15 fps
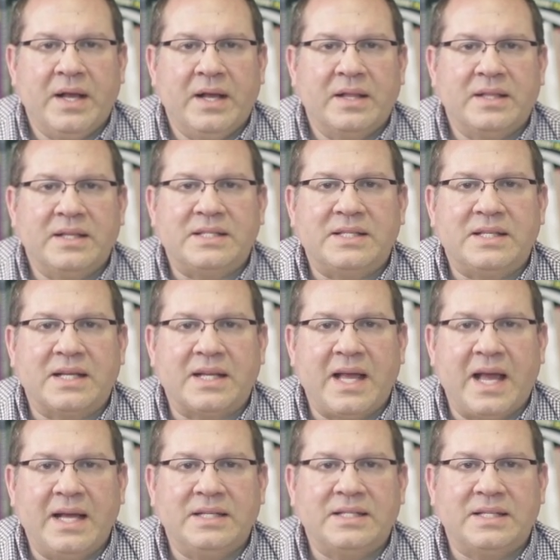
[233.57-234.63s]
This is a
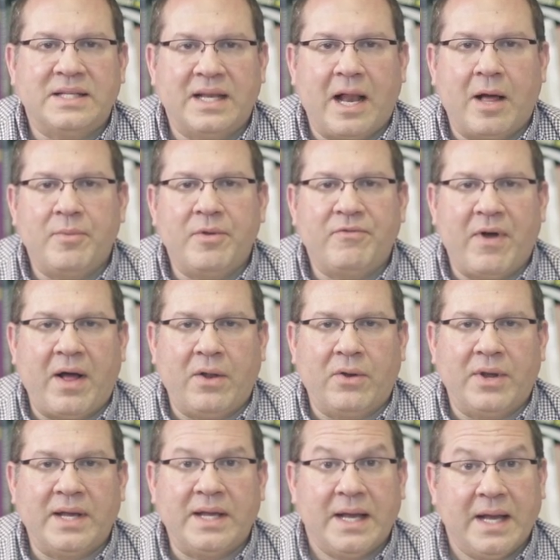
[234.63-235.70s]
case that I'll be
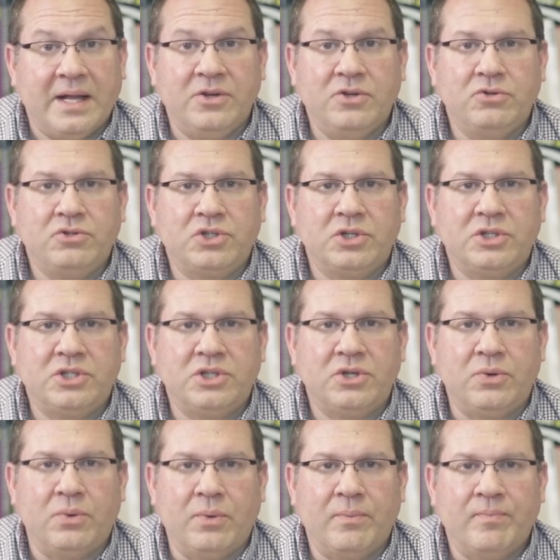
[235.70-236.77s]
following, and you should
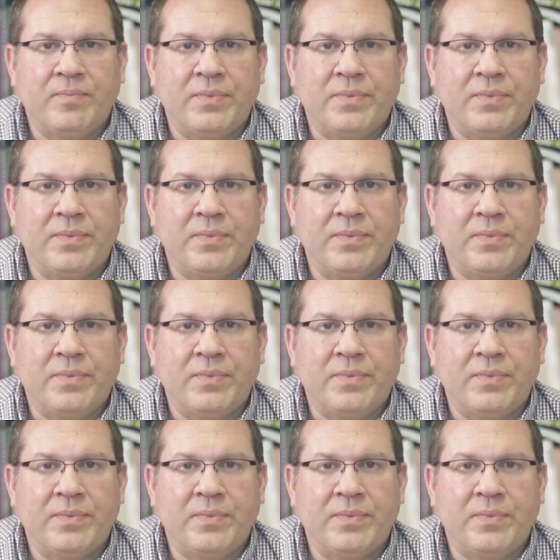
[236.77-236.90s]
too.